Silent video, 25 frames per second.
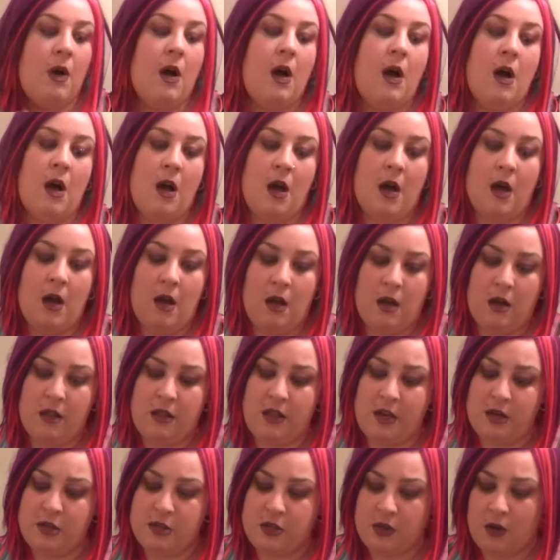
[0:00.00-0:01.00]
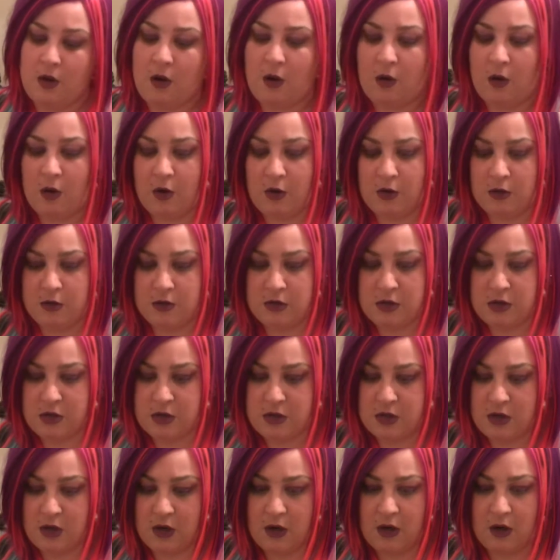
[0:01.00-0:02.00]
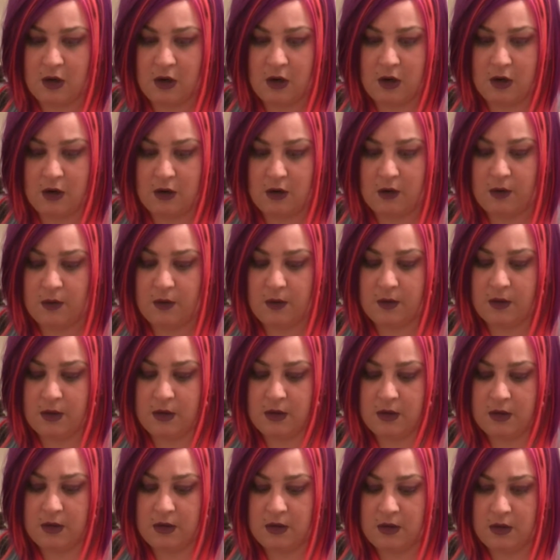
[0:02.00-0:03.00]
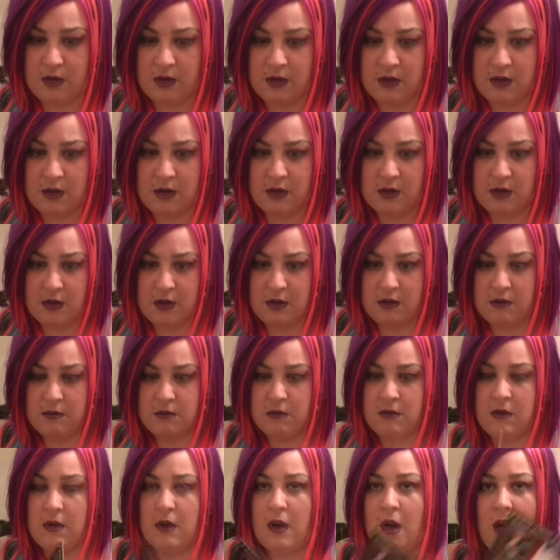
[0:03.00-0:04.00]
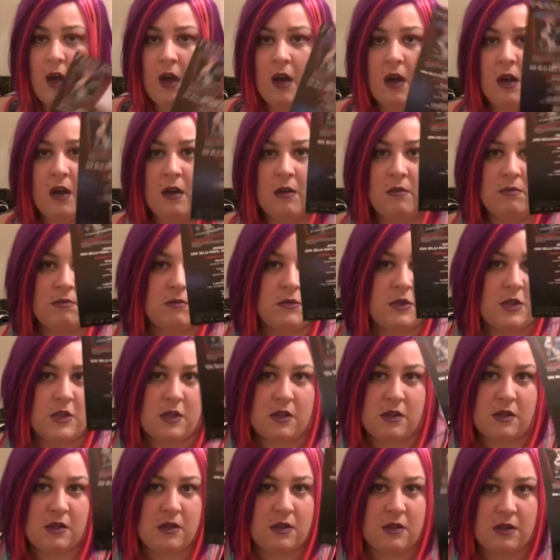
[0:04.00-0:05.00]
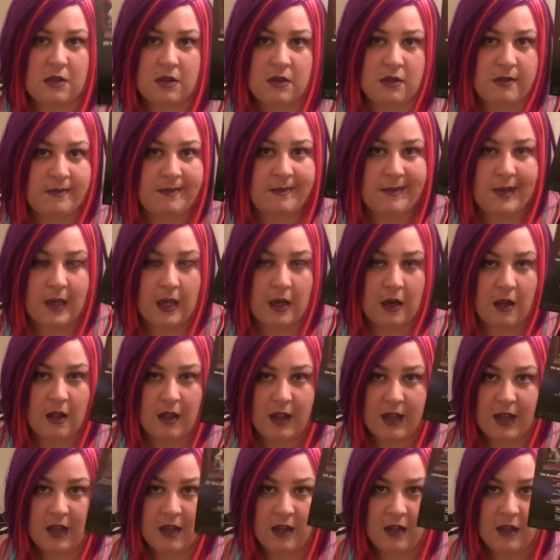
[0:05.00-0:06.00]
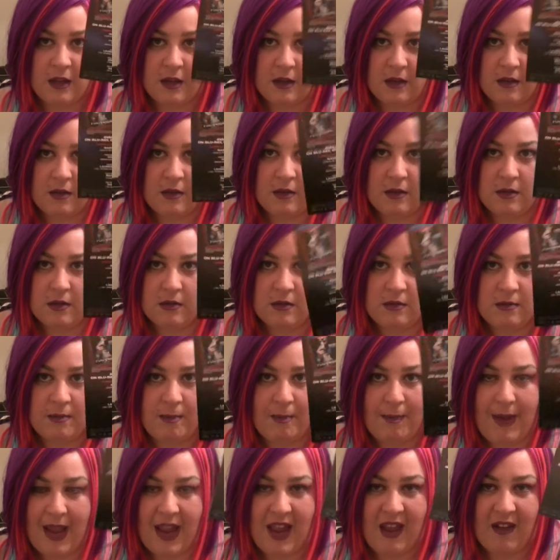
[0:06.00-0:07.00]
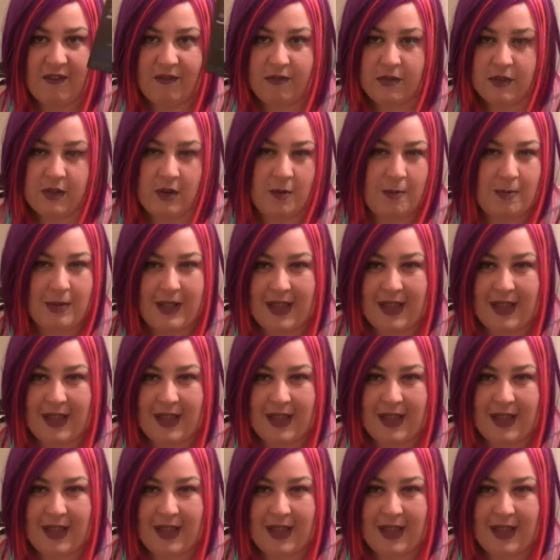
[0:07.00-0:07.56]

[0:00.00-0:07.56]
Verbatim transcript: Uh, there's also um, just, you know, like a little pamphlet, not